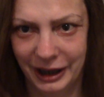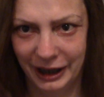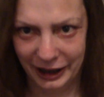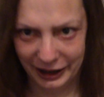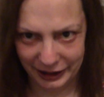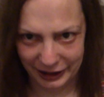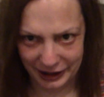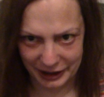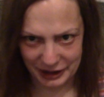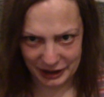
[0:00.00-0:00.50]

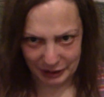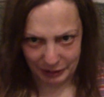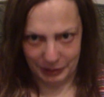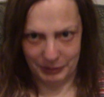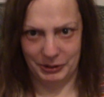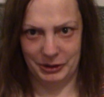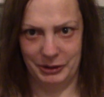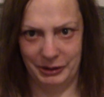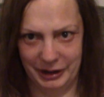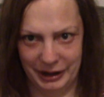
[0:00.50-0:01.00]
any idea what I'm
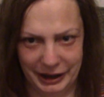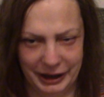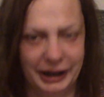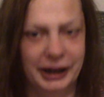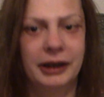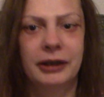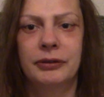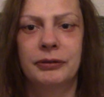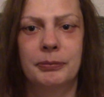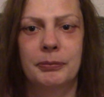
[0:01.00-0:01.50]
doing
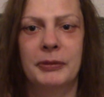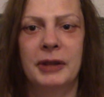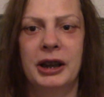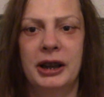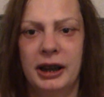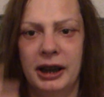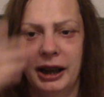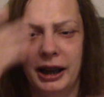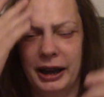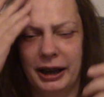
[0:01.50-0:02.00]

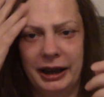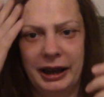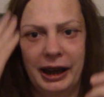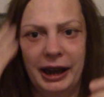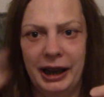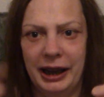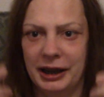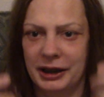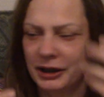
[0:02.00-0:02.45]
here.